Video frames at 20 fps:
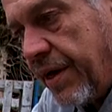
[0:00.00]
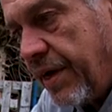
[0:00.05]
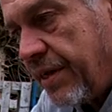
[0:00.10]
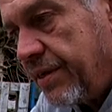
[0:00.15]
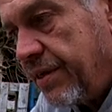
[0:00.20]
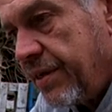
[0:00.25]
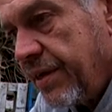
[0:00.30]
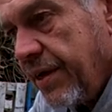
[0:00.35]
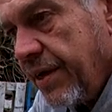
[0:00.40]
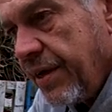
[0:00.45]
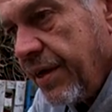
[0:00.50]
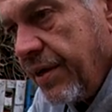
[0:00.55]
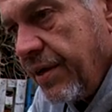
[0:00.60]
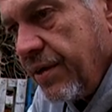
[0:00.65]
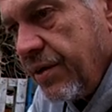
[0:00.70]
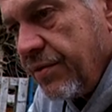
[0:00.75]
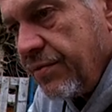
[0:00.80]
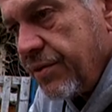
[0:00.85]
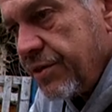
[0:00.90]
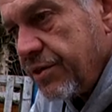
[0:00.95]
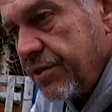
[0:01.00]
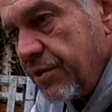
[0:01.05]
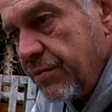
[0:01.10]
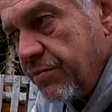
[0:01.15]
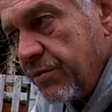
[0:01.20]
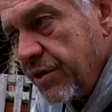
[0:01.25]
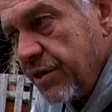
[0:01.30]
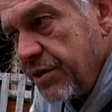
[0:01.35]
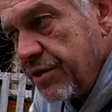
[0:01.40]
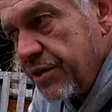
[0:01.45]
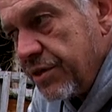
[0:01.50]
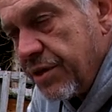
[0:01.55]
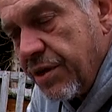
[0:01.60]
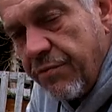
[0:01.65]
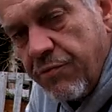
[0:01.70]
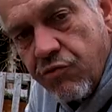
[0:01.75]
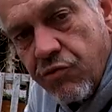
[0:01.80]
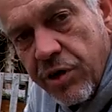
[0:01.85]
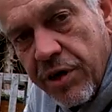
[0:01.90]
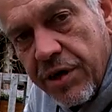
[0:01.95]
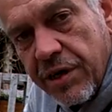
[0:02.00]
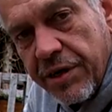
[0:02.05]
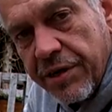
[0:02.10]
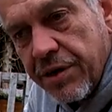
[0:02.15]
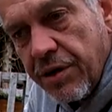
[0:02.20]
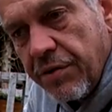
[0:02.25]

and for some reason they've really